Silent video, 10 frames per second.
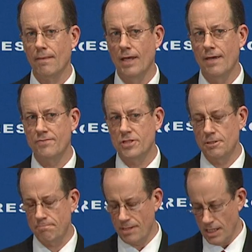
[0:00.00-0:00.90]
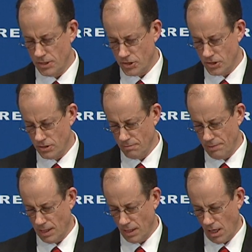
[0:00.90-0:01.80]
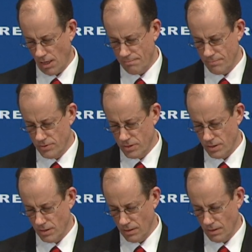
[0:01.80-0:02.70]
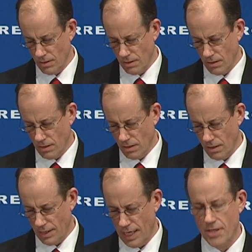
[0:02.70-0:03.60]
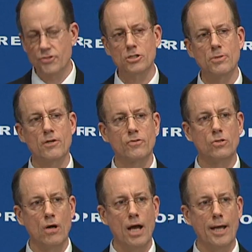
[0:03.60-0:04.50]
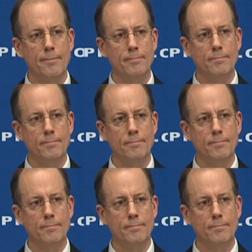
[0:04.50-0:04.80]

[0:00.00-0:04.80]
if speech becomes the instrument of crime,